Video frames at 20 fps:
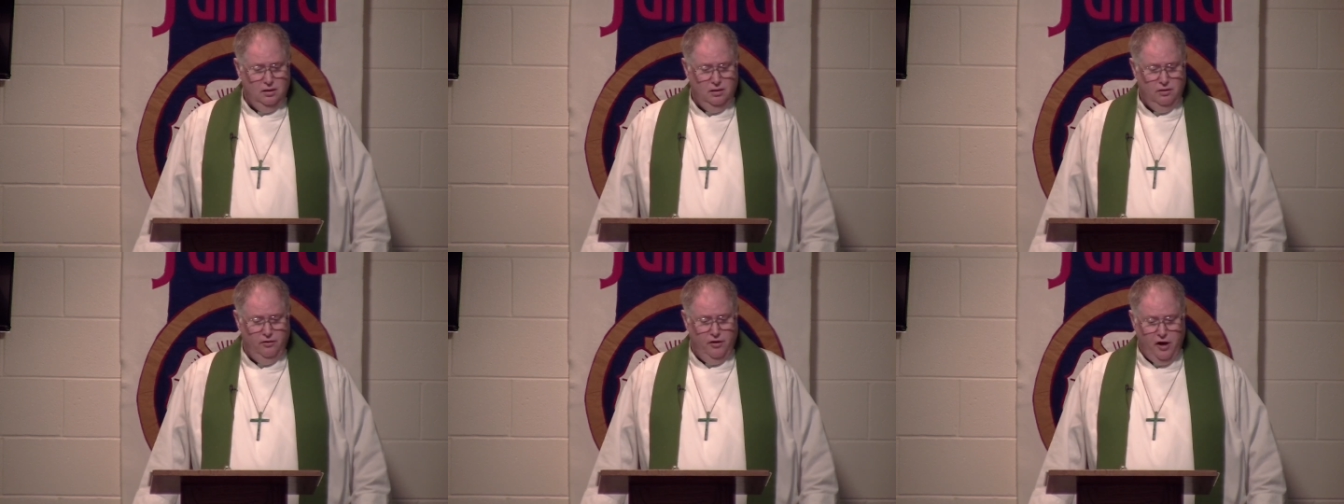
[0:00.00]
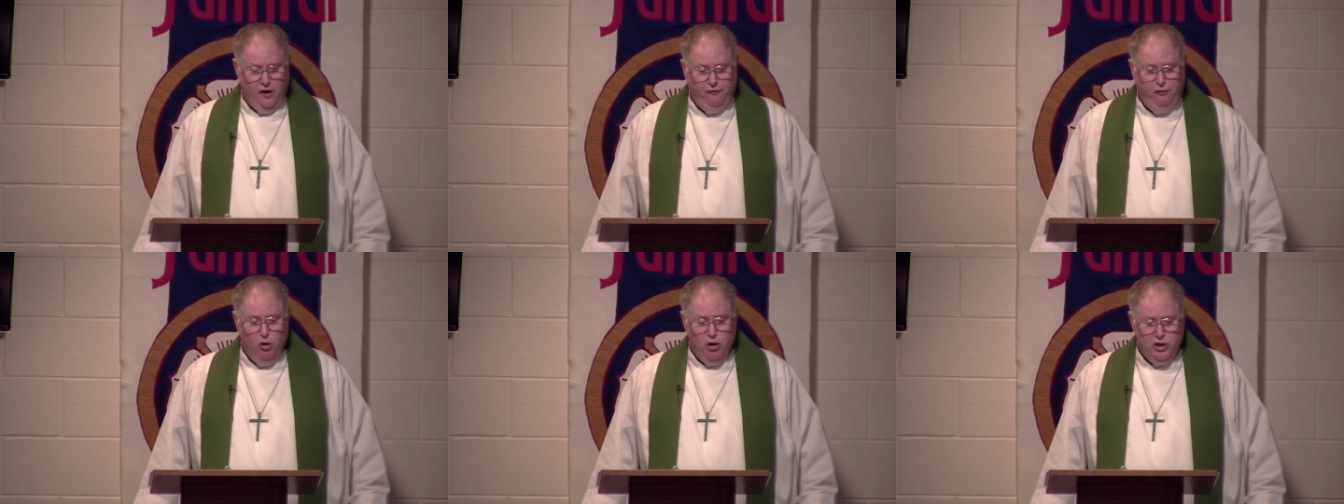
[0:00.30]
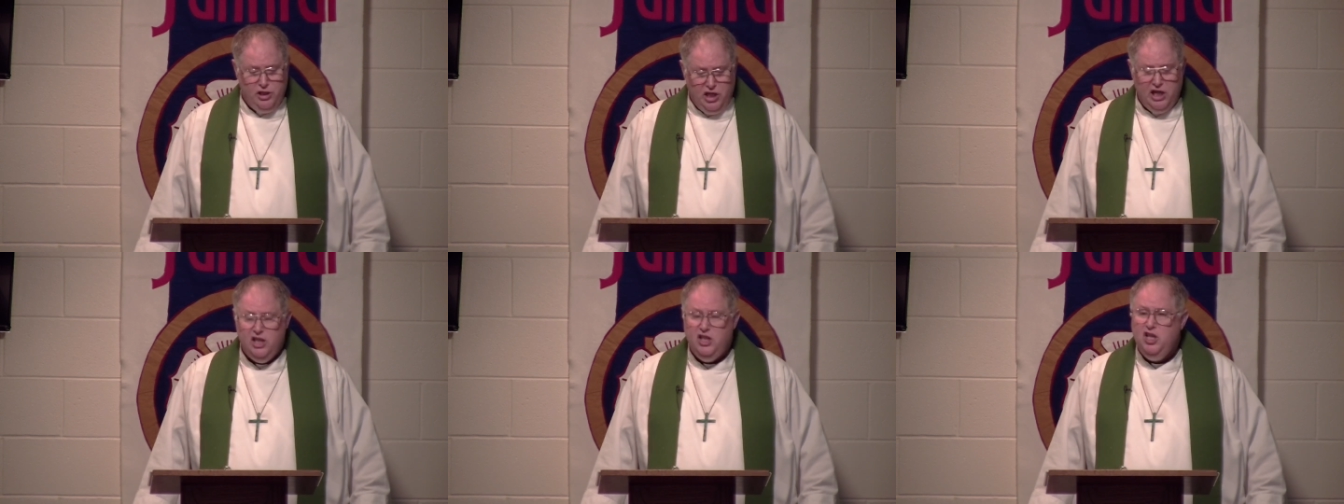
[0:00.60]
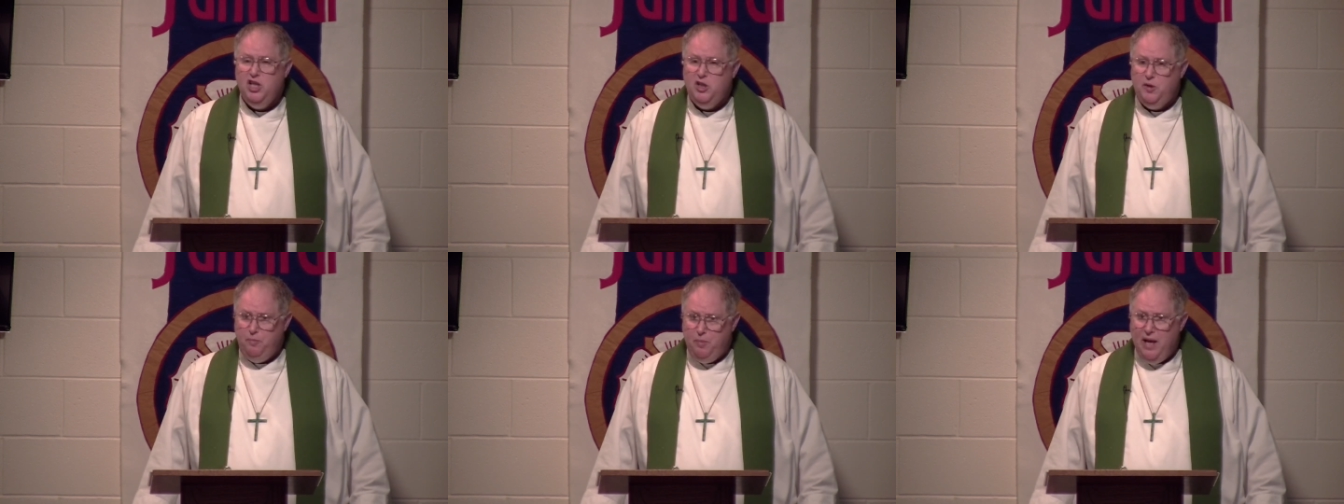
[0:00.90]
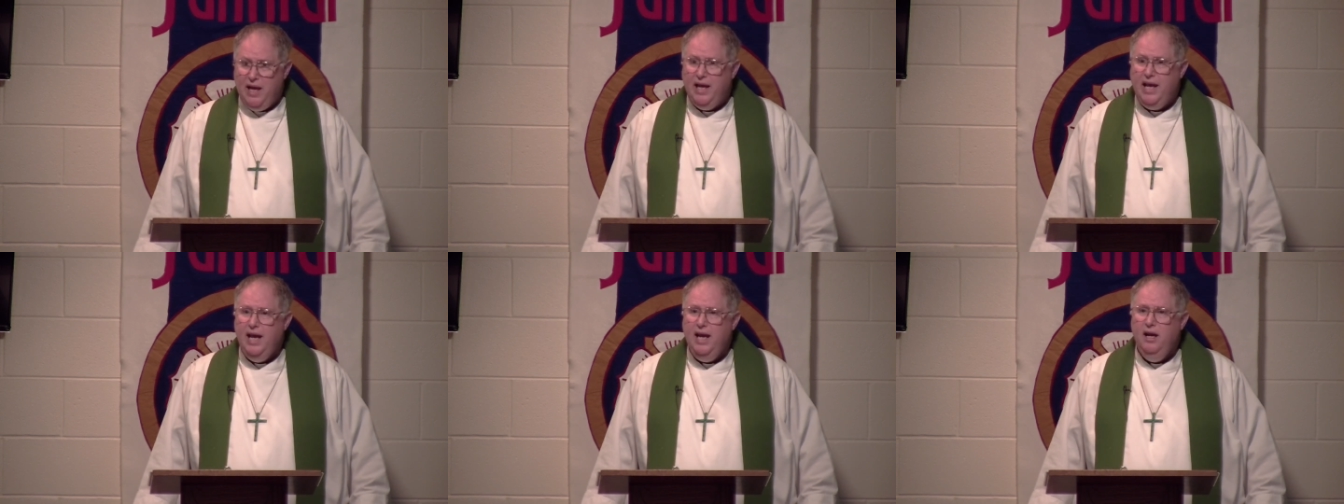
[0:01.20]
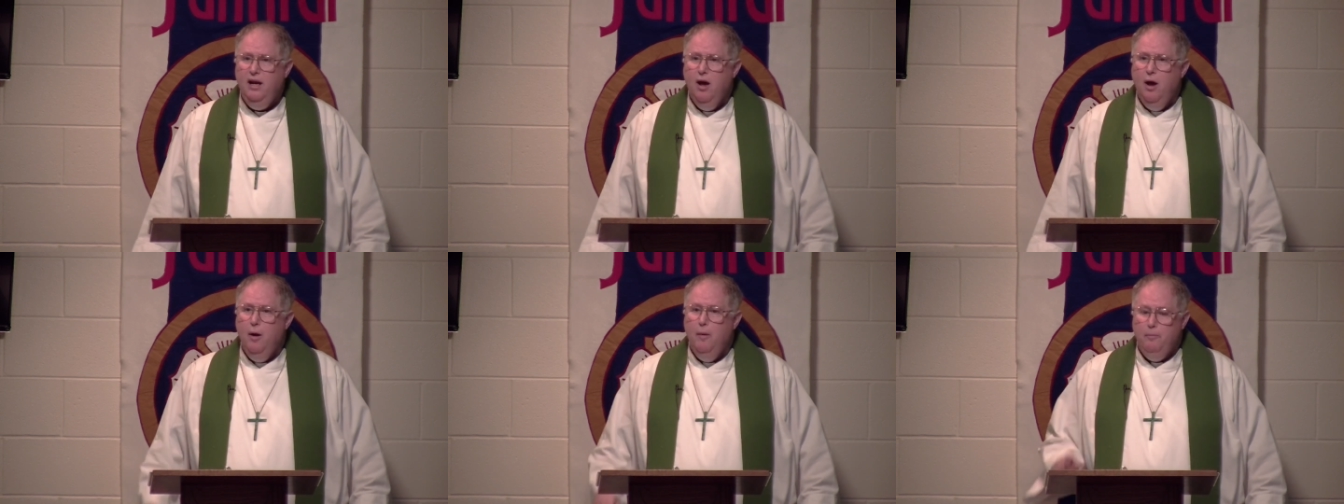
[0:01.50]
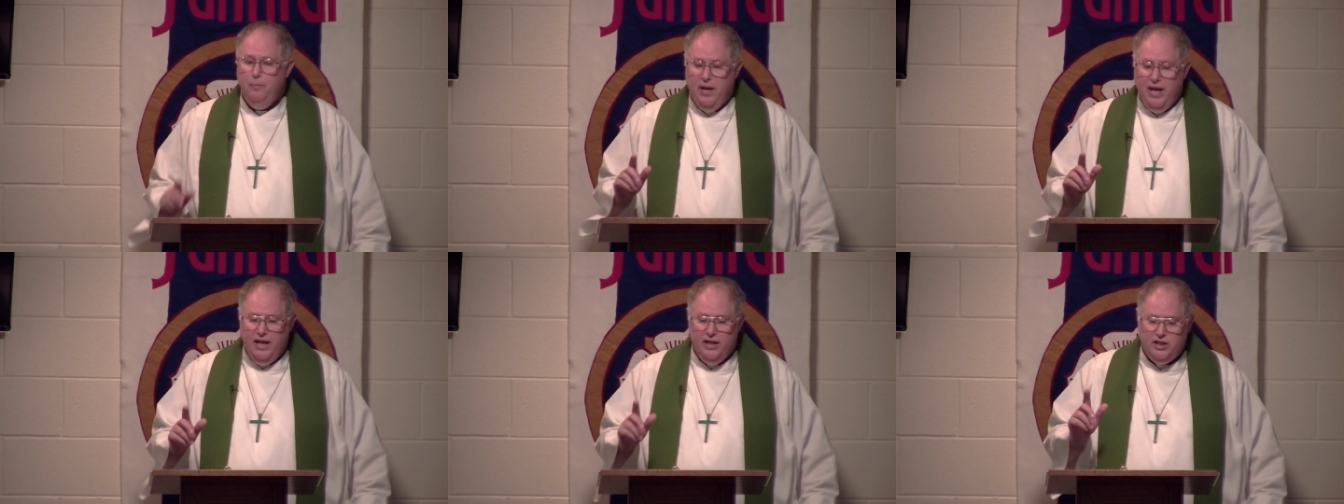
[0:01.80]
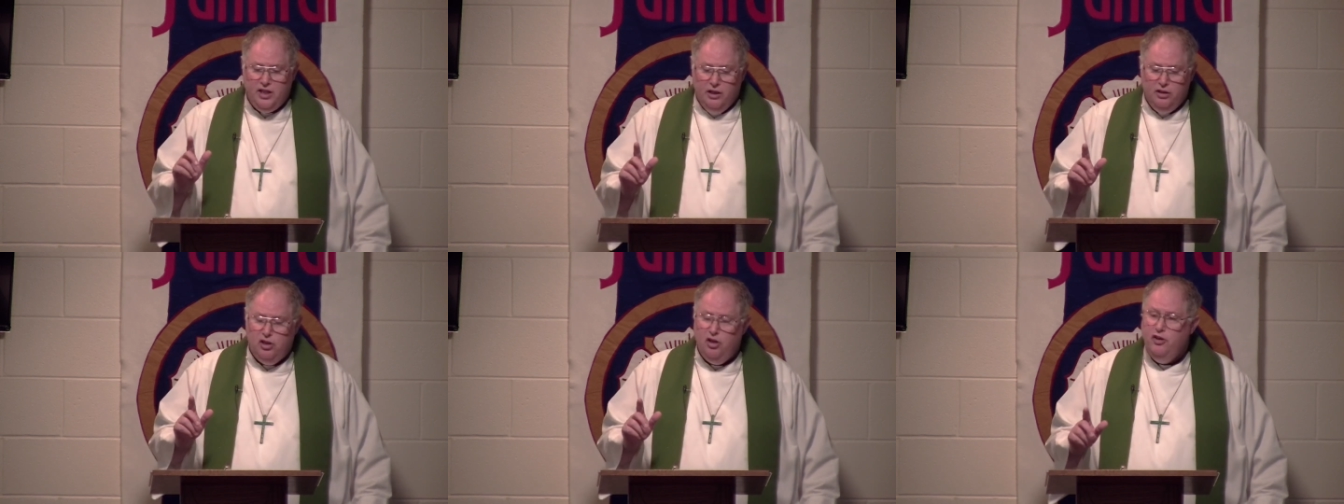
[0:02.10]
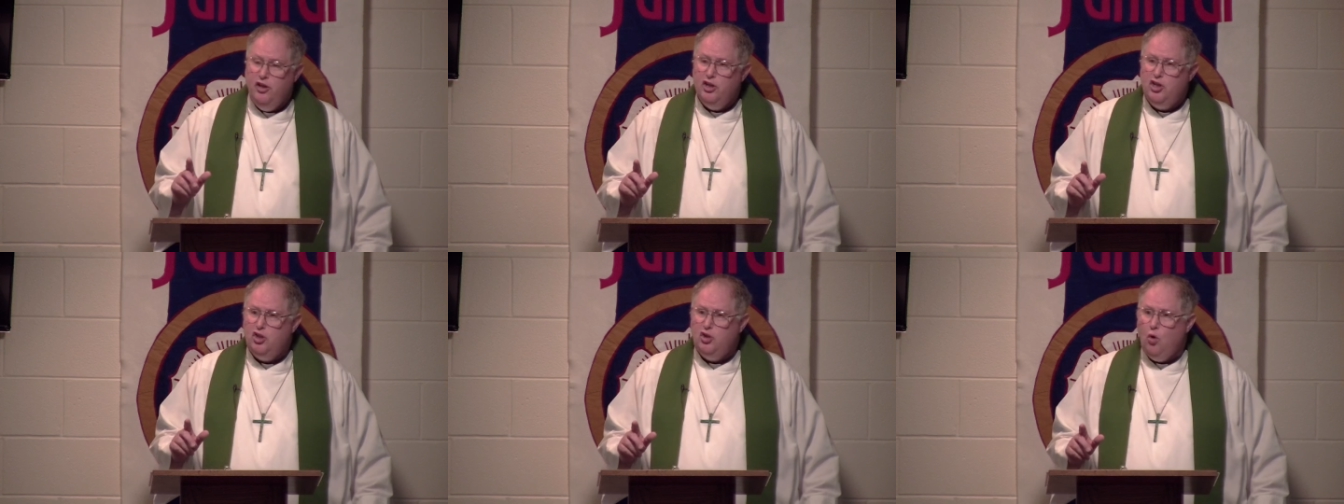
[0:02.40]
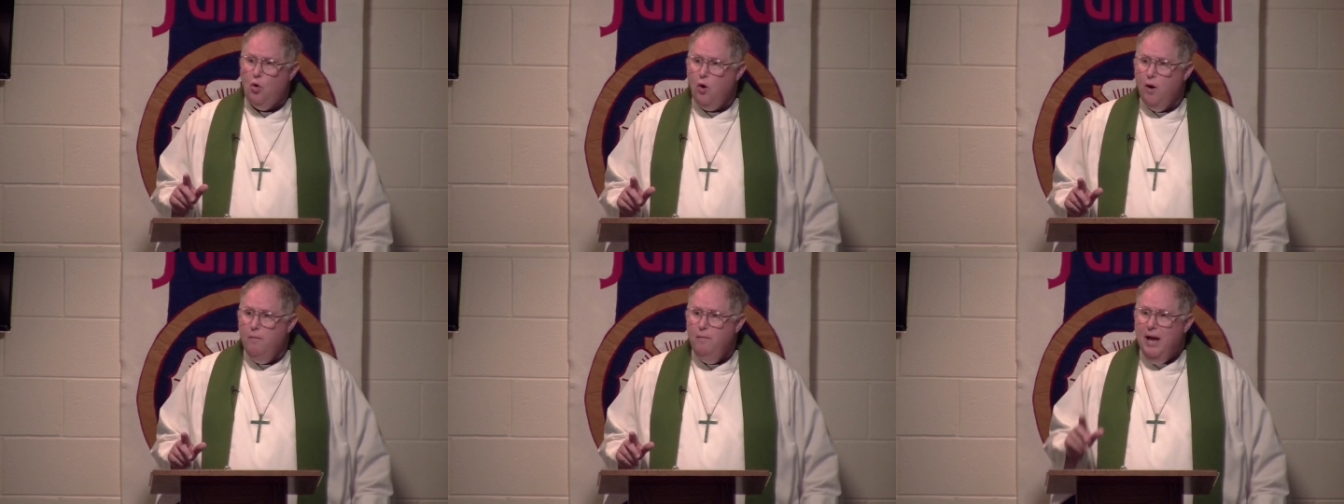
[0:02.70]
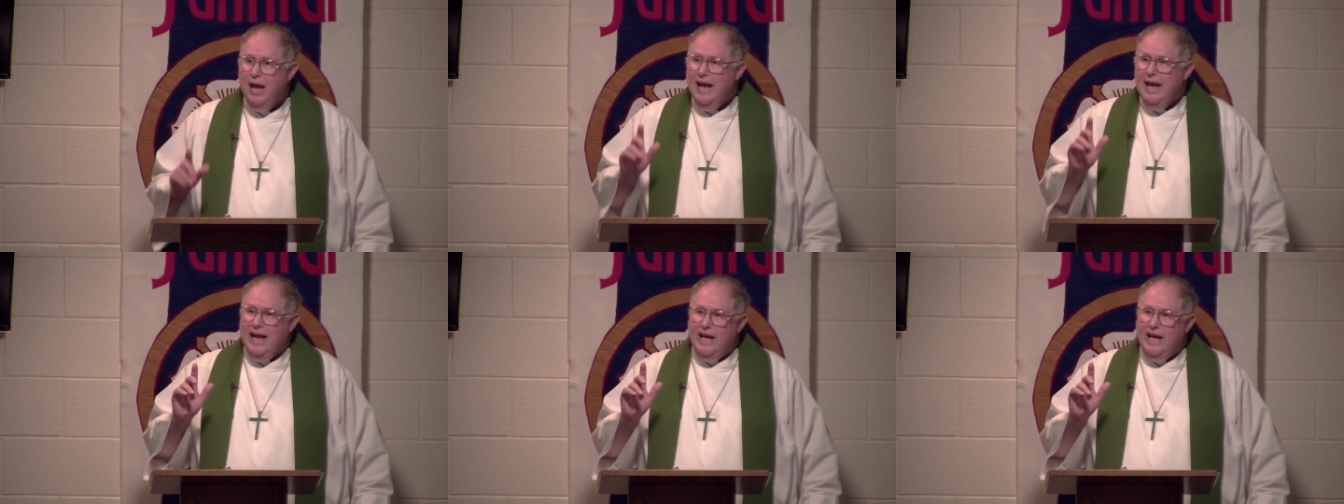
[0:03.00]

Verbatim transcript: Therefore, Jesus speaking, peace unto the storm,